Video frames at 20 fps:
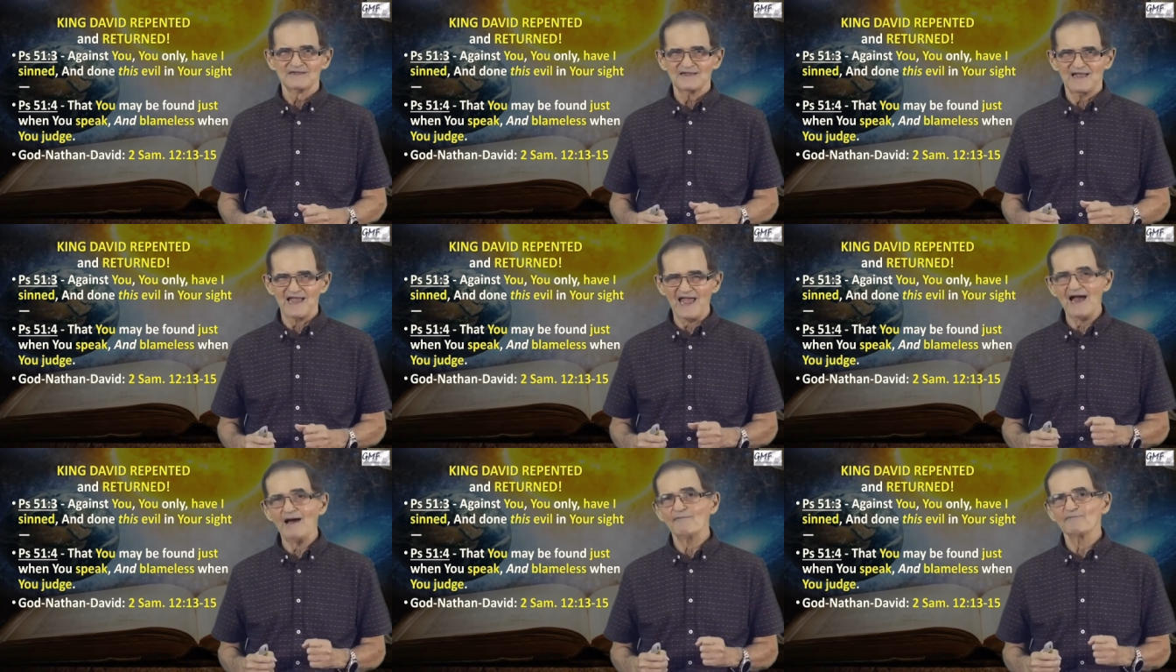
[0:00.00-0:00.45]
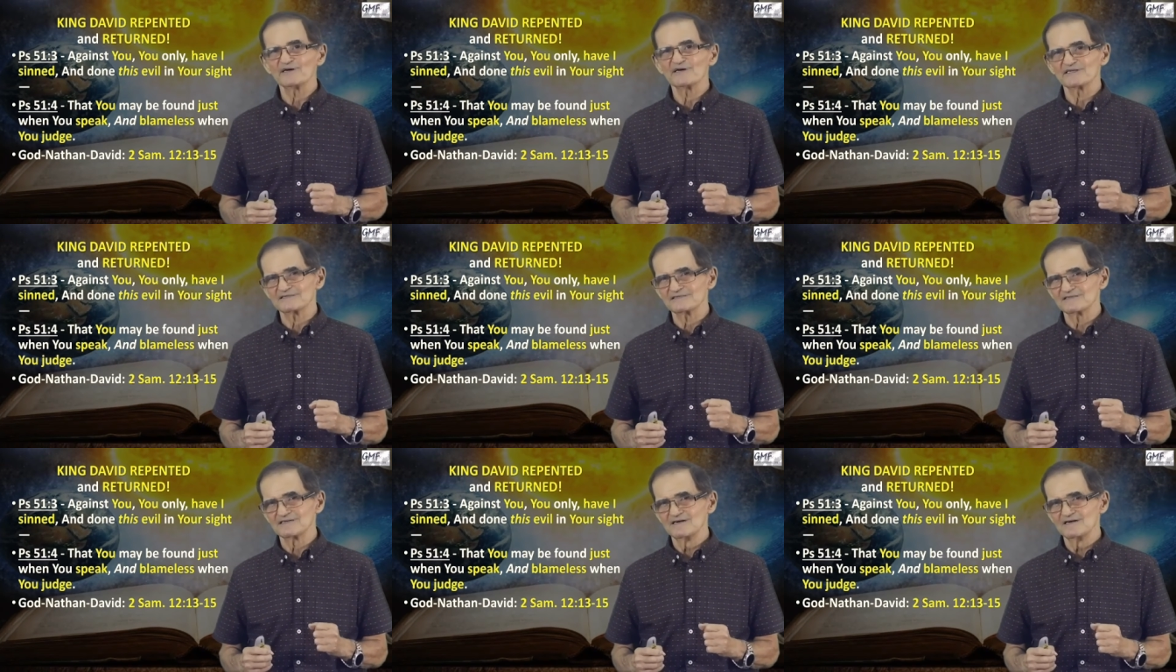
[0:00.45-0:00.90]

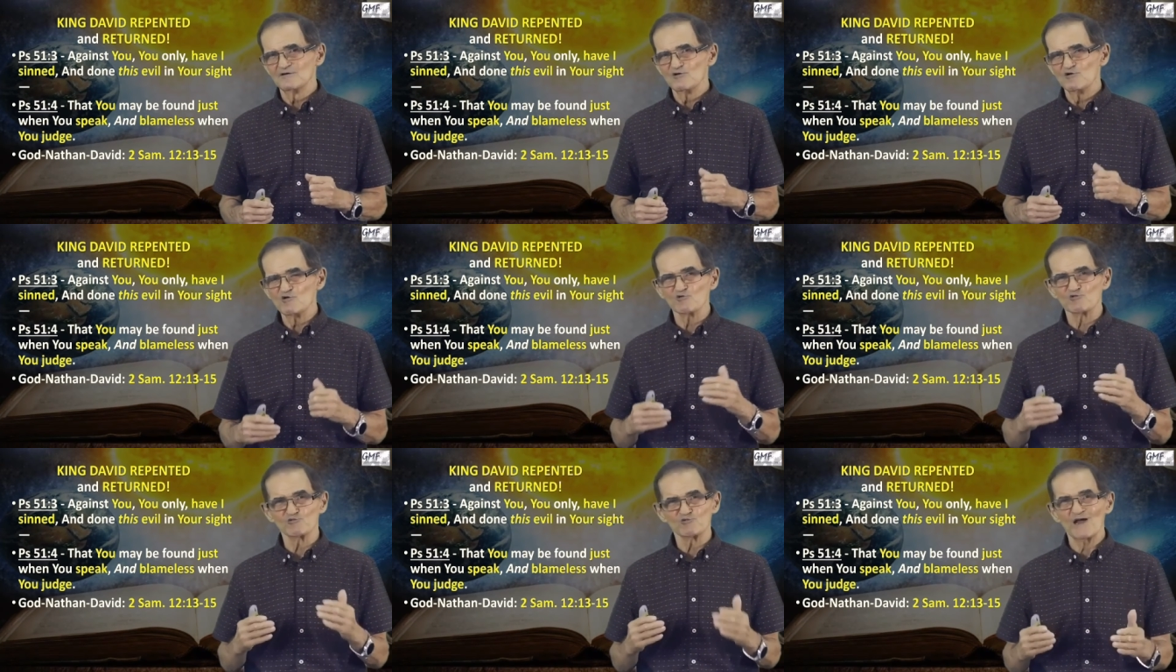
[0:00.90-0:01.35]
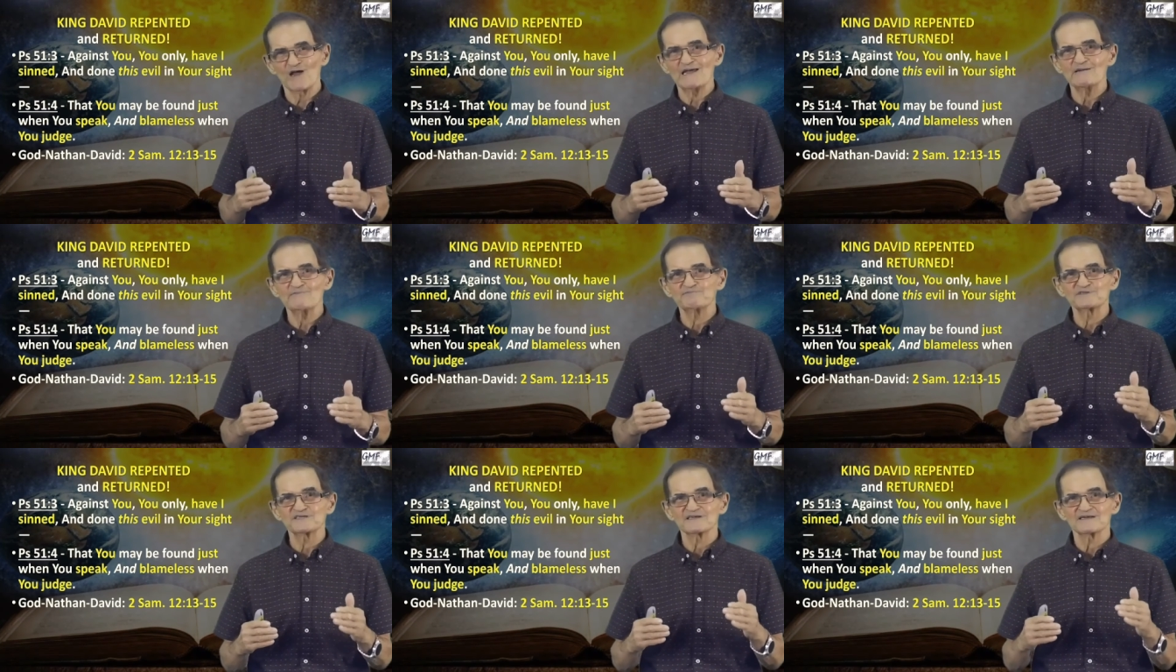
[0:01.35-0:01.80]
Amnon, who
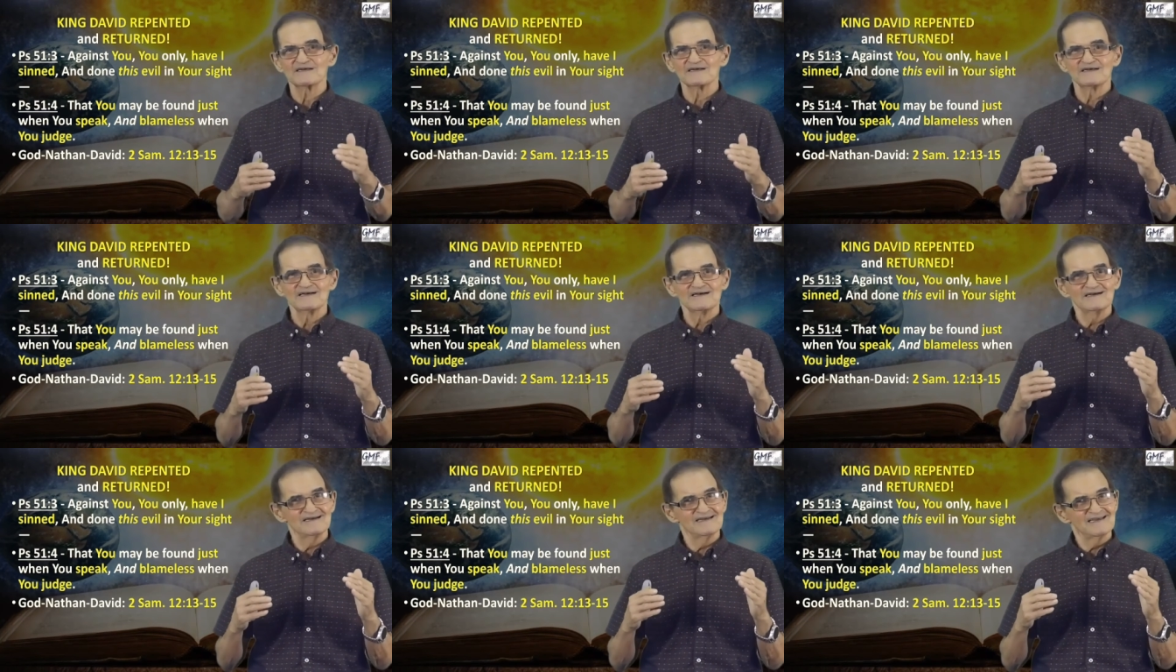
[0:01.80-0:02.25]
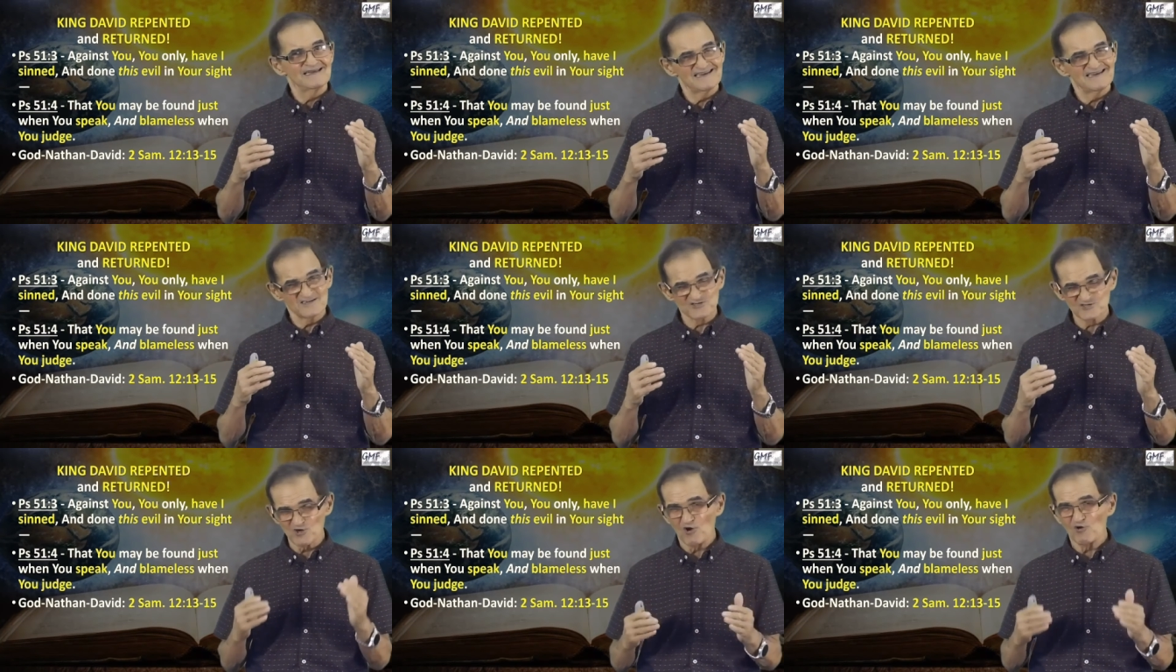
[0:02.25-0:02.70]
raped
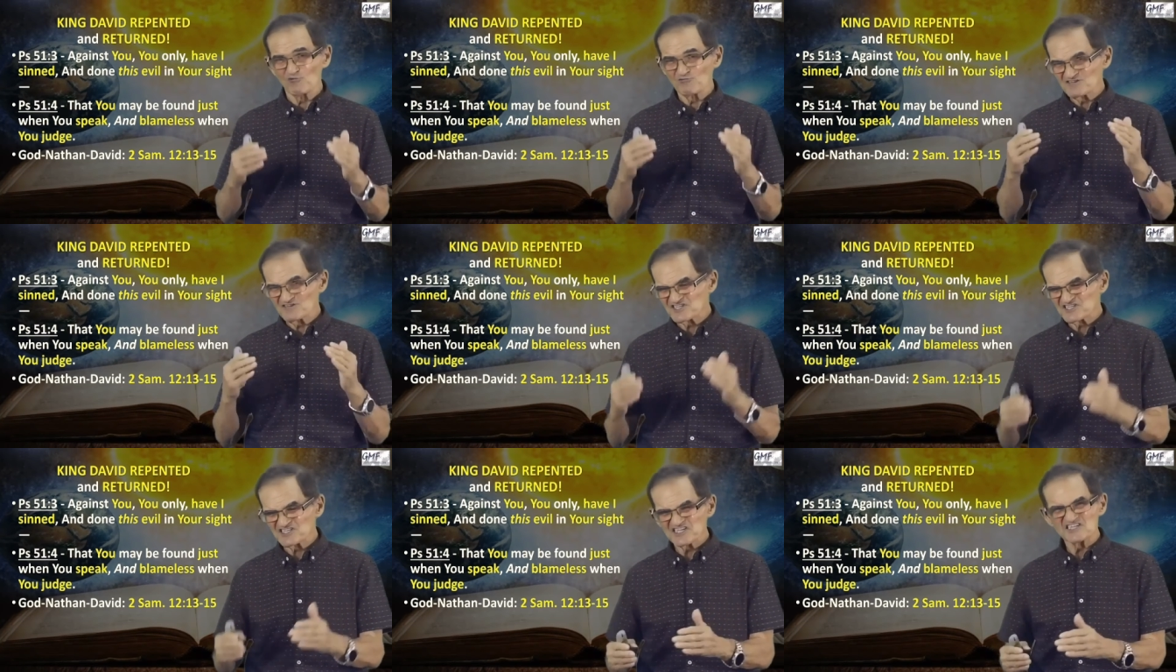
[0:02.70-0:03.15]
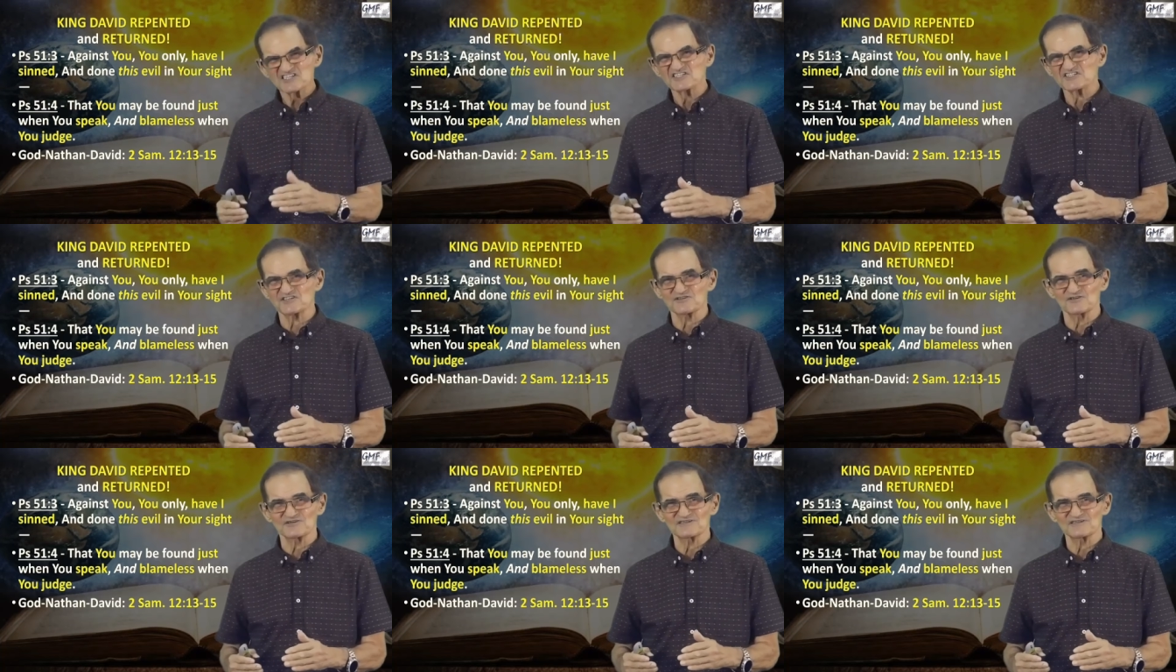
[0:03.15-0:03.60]
his own
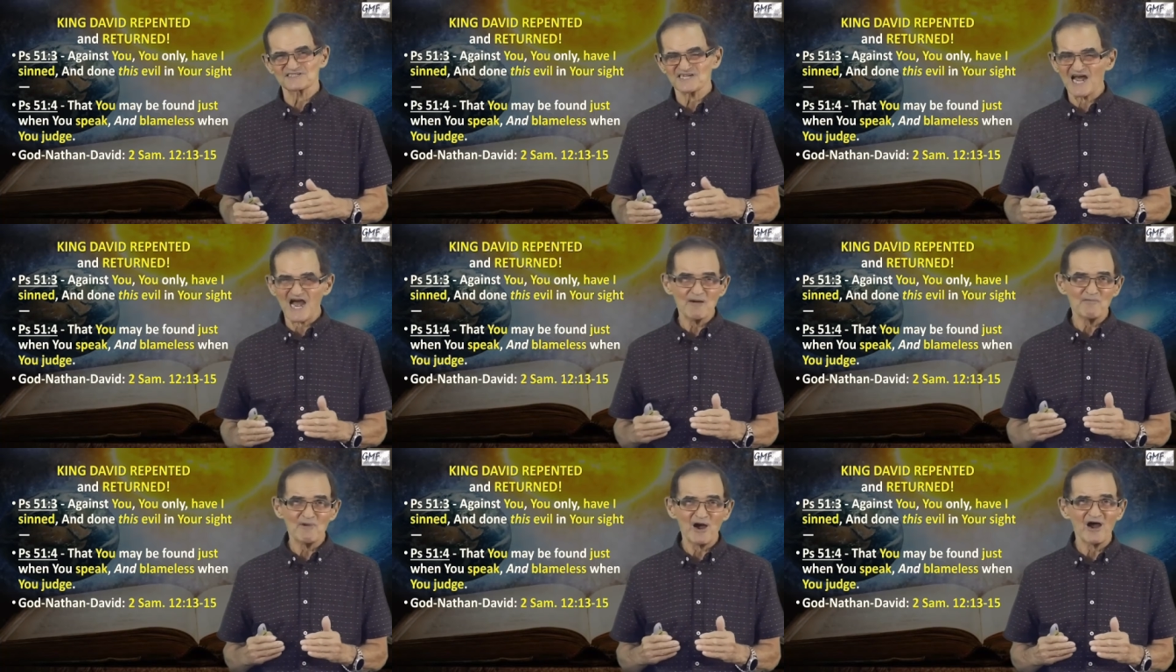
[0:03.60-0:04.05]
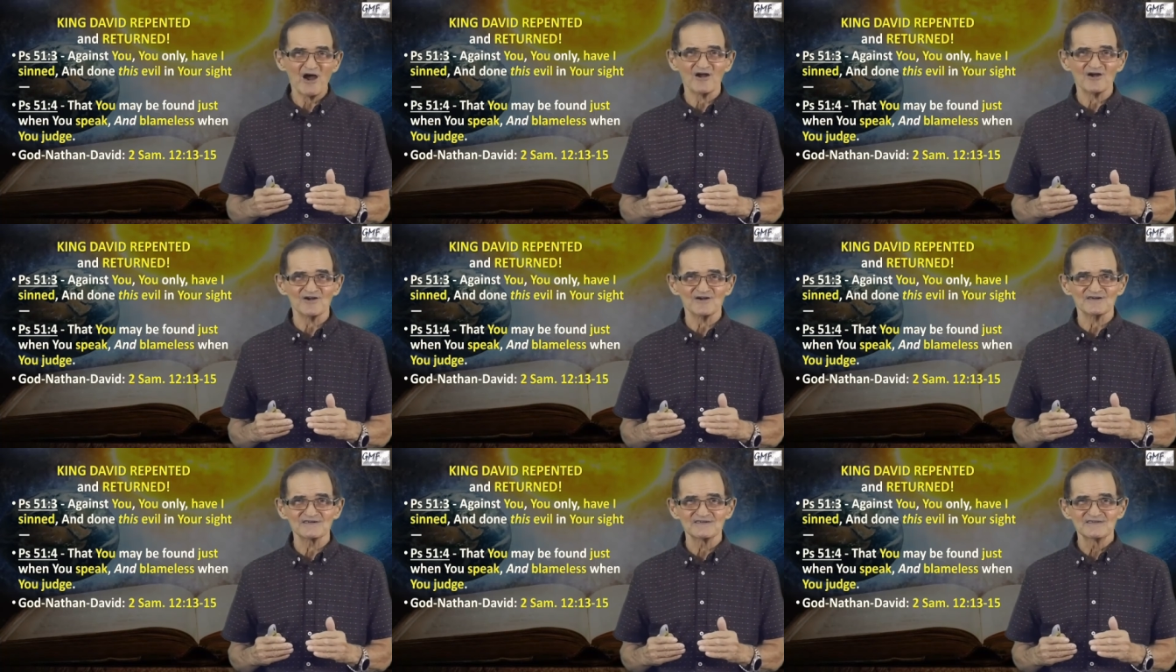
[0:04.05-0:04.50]
sister,
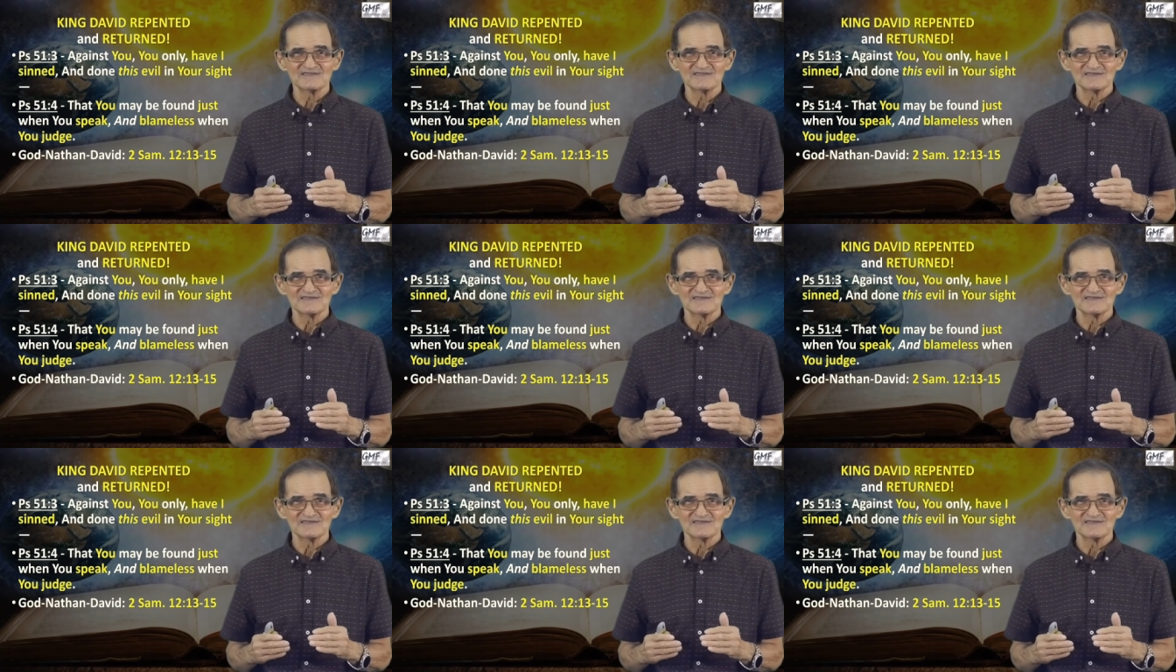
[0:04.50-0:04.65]
Tamar.